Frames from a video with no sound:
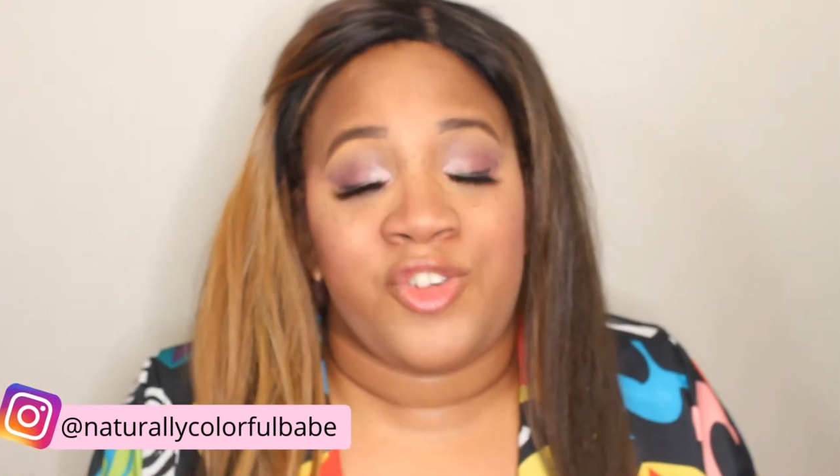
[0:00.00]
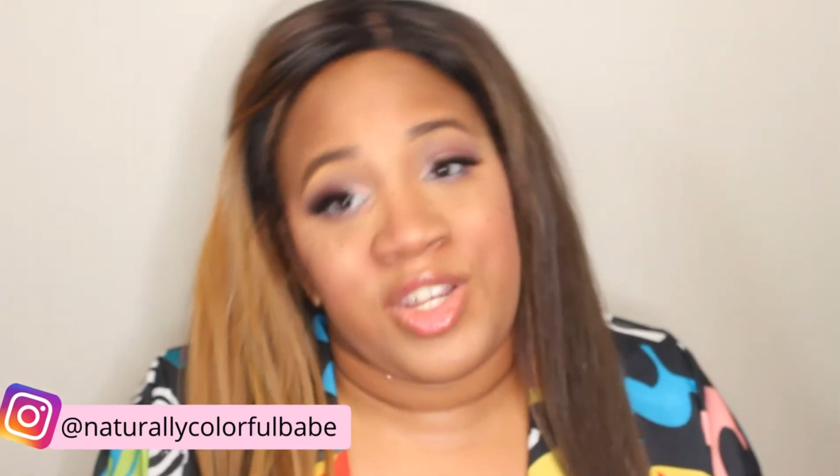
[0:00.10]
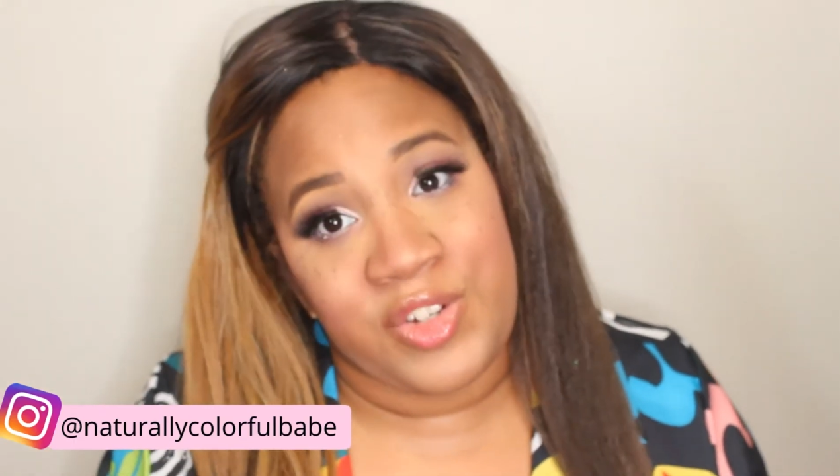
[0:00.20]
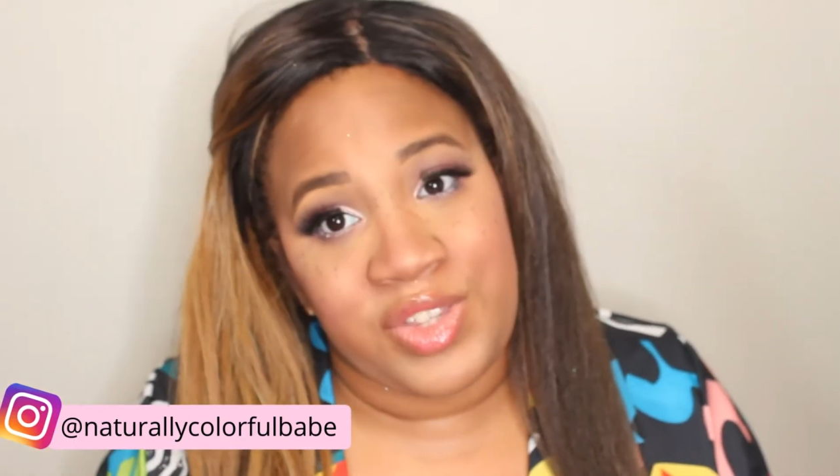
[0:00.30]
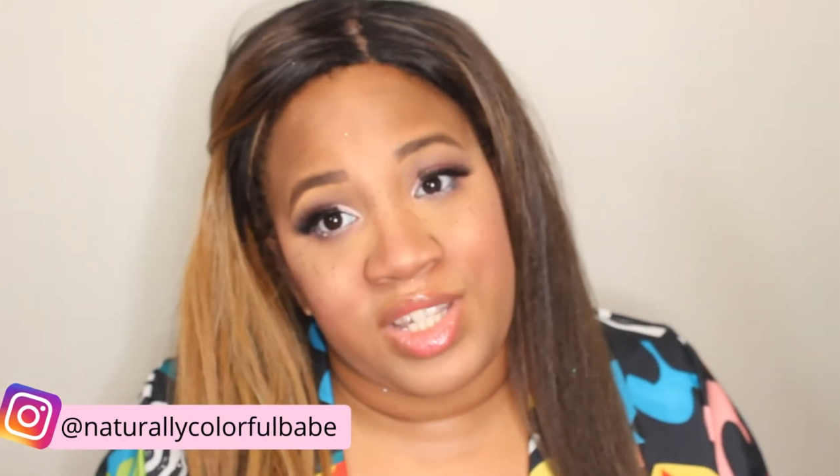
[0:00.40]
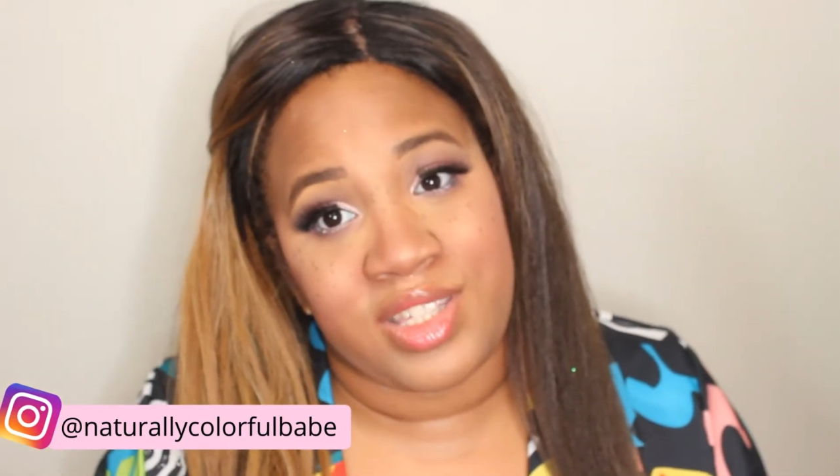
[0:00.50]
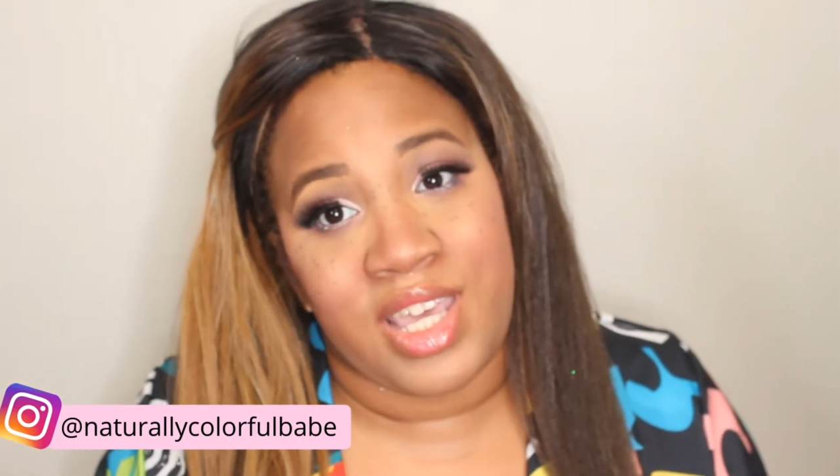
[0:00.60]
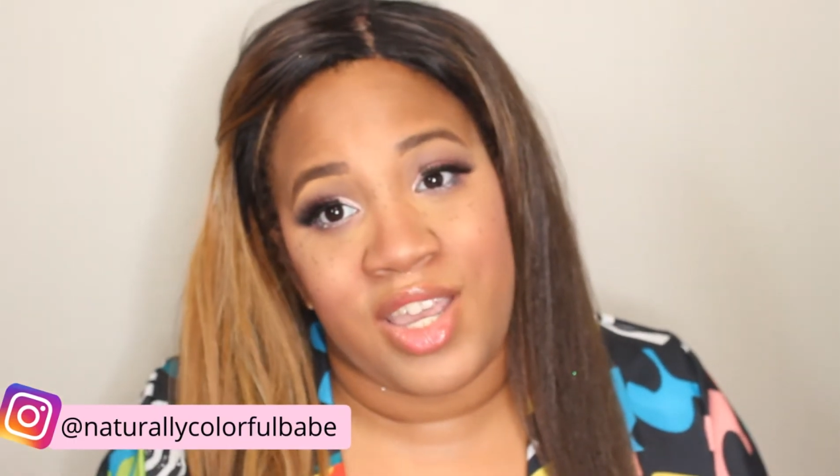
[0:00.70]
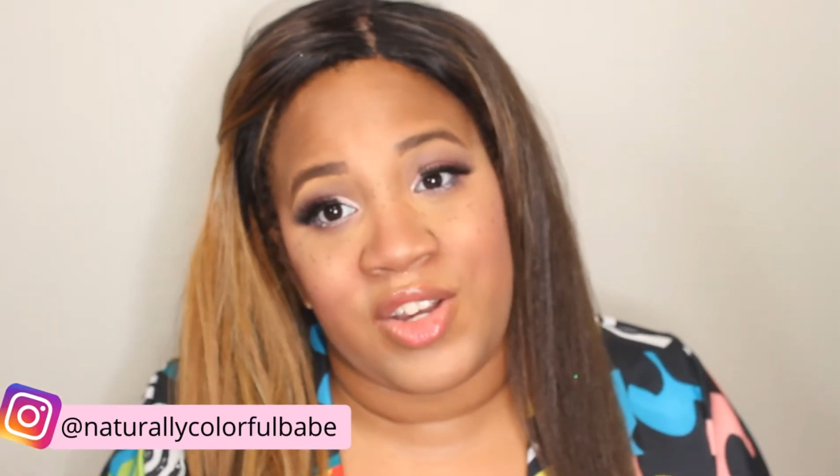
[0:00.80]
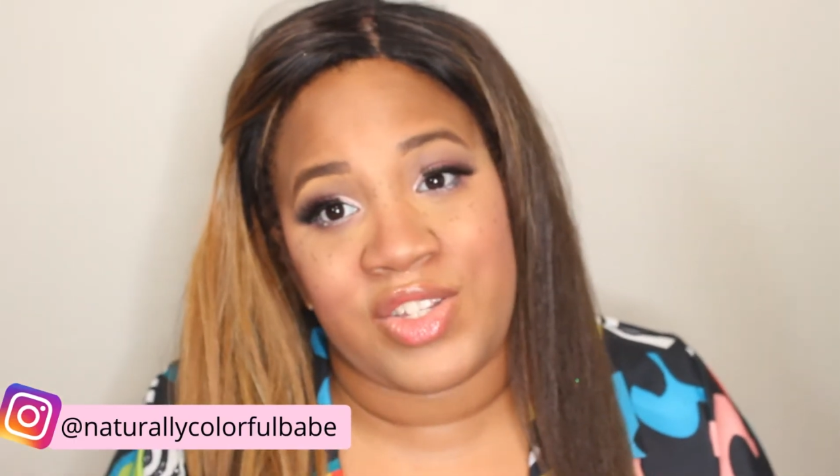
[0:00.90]
Stranger Things
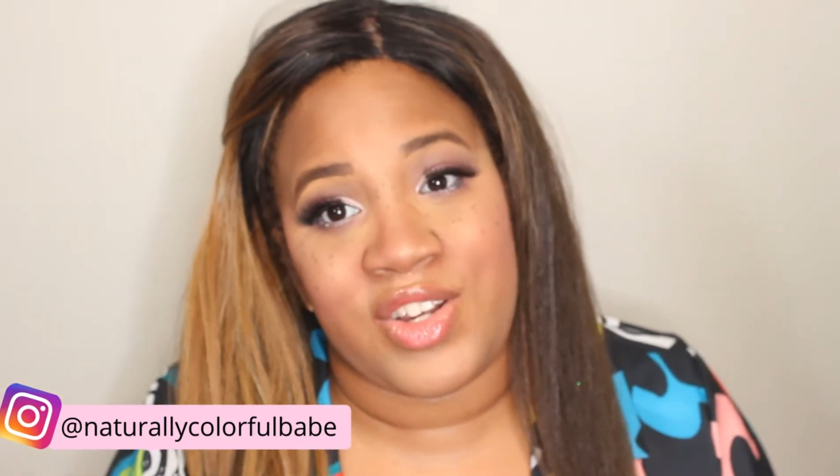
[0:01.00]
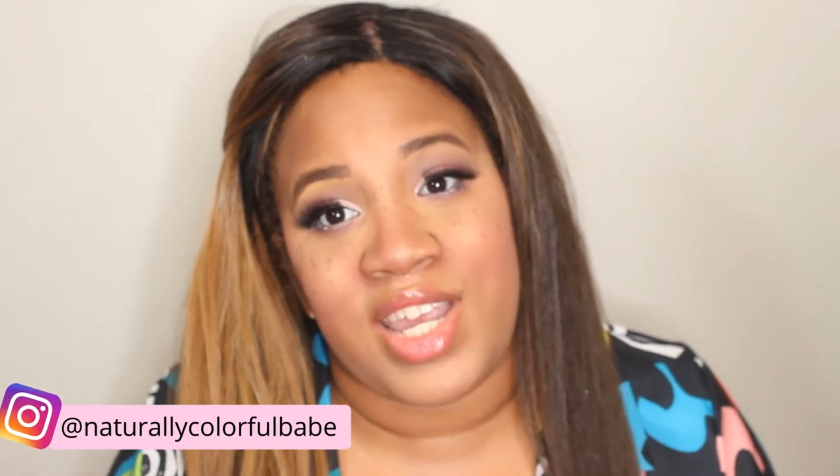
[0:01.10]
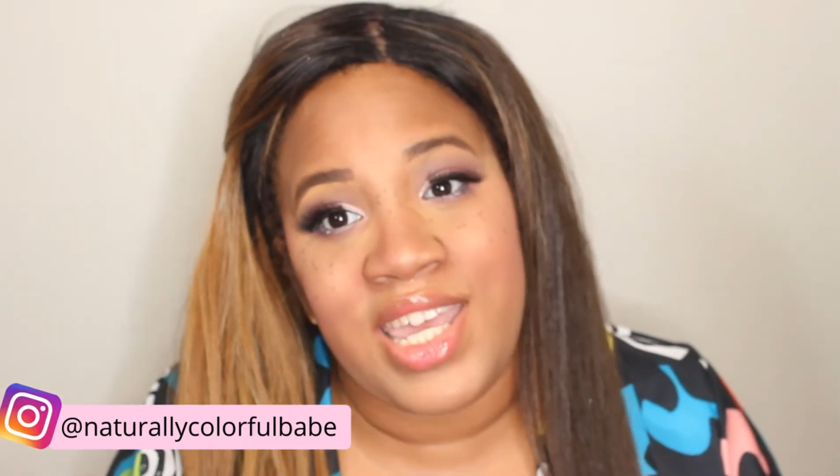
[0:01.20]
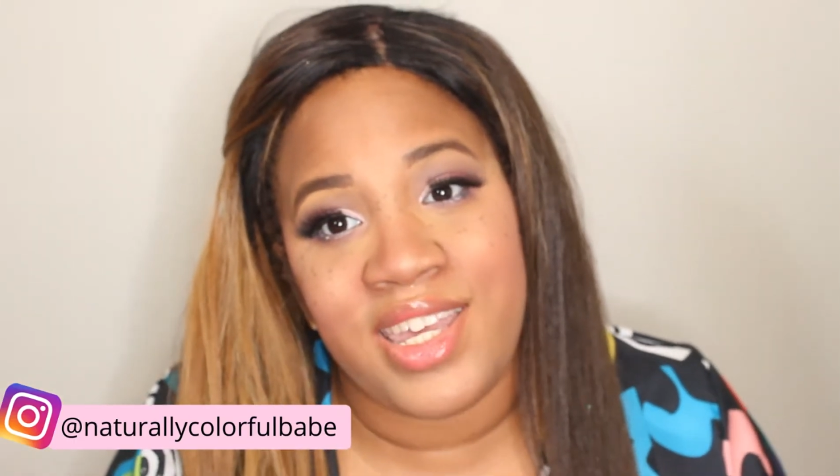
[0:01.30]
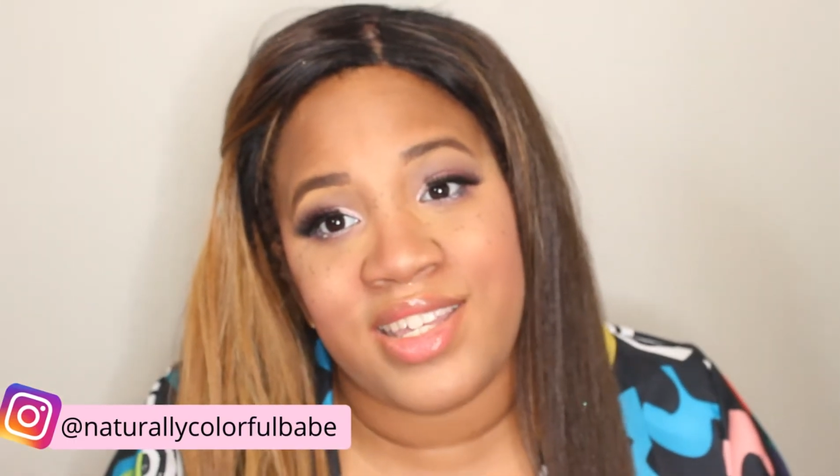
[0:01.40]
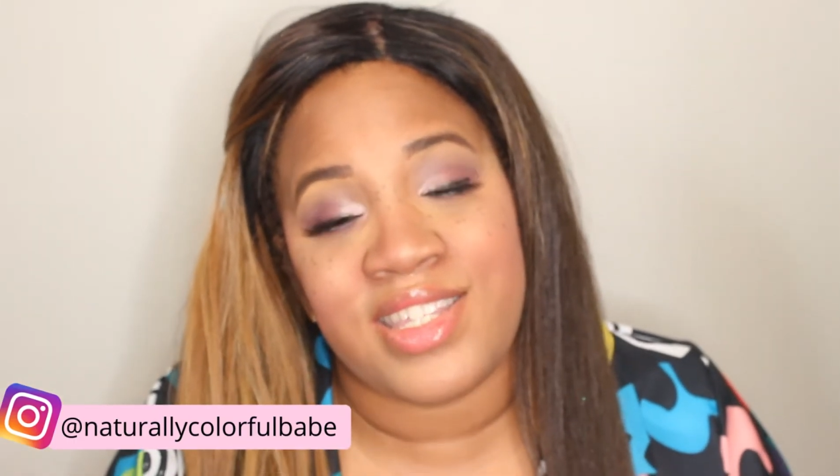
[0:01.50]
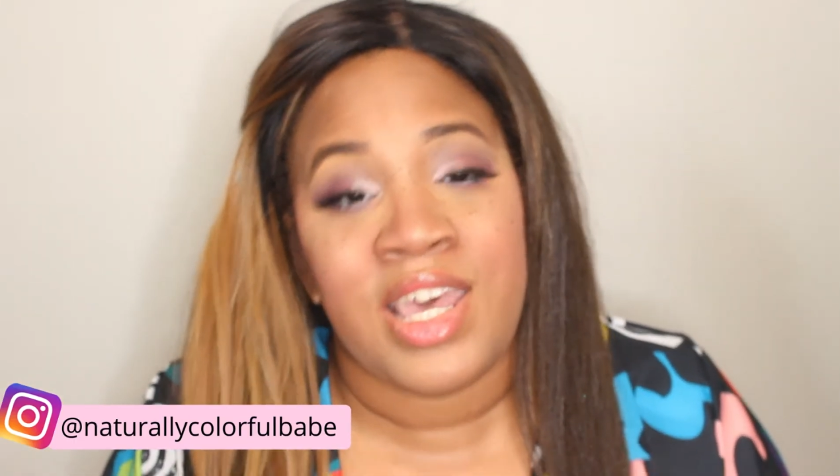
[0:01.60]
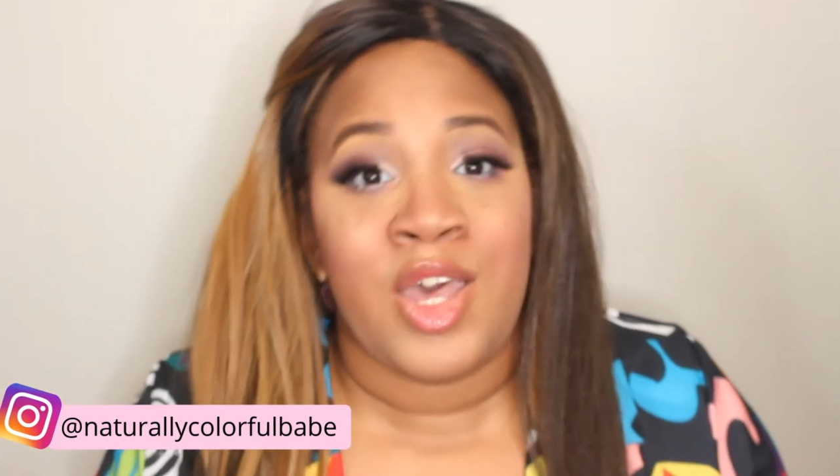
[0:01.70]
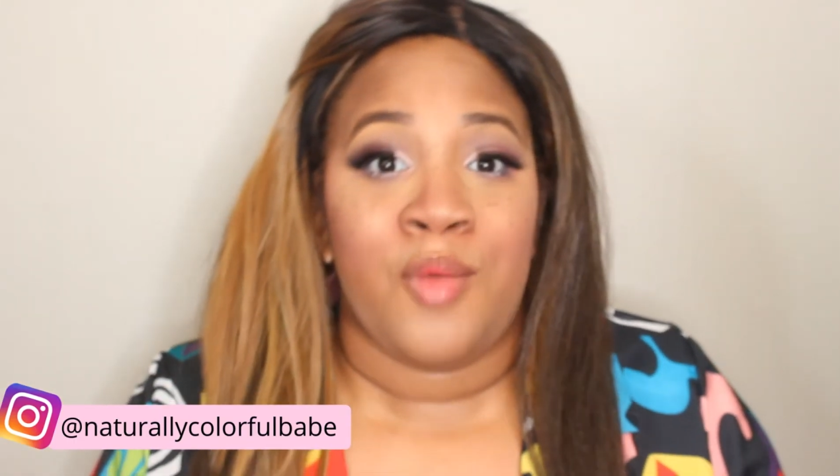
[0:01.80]
character is.